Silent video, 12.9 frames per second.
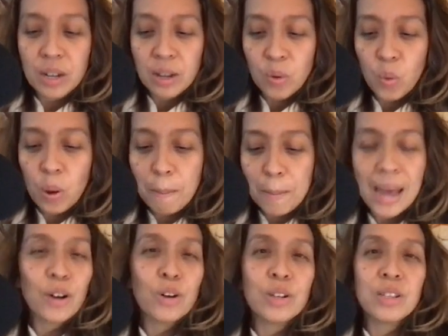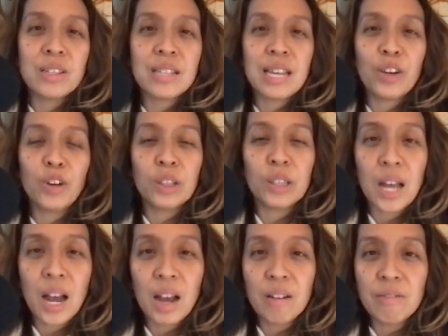What matters is that you're
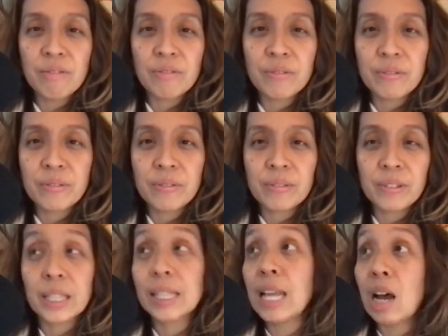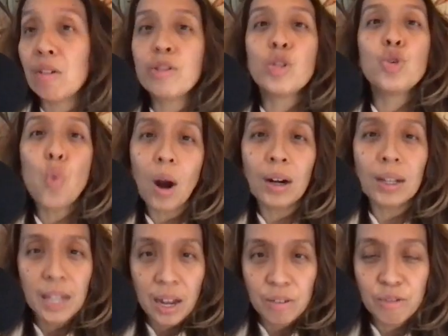love, you are
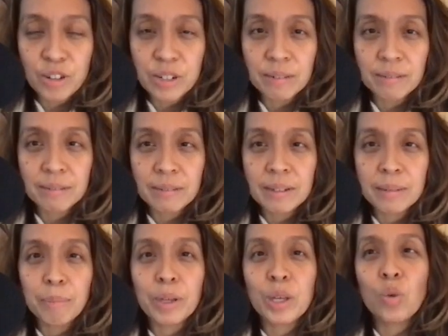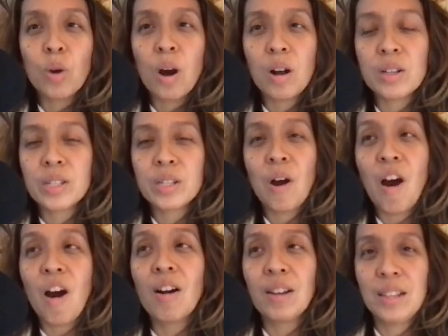loved, but you also
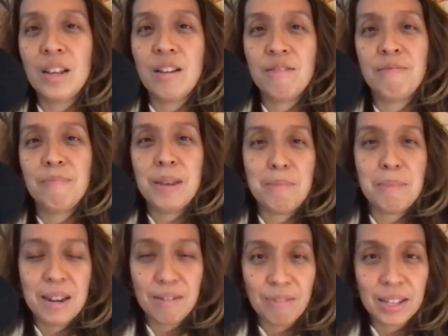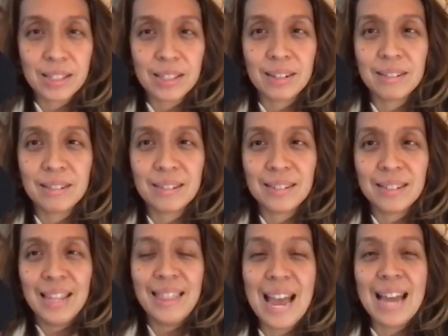are love made manifest.
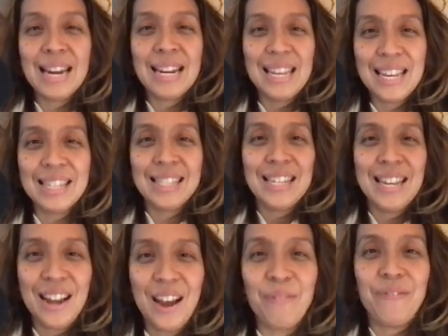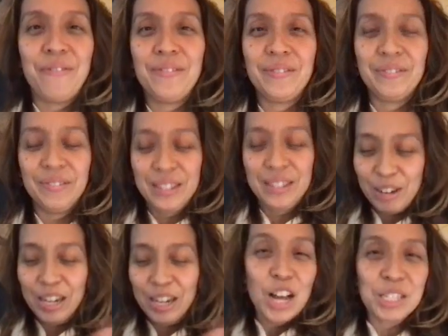And that is enough. It's
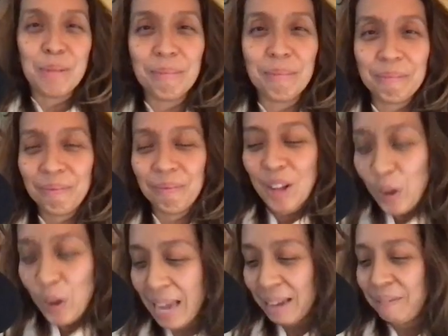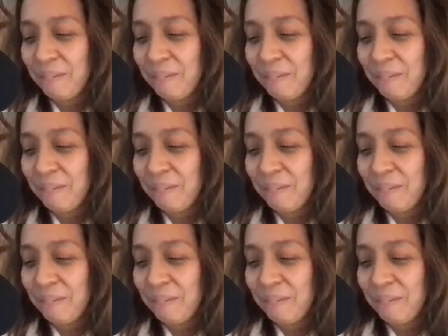freaking awesome. Okay.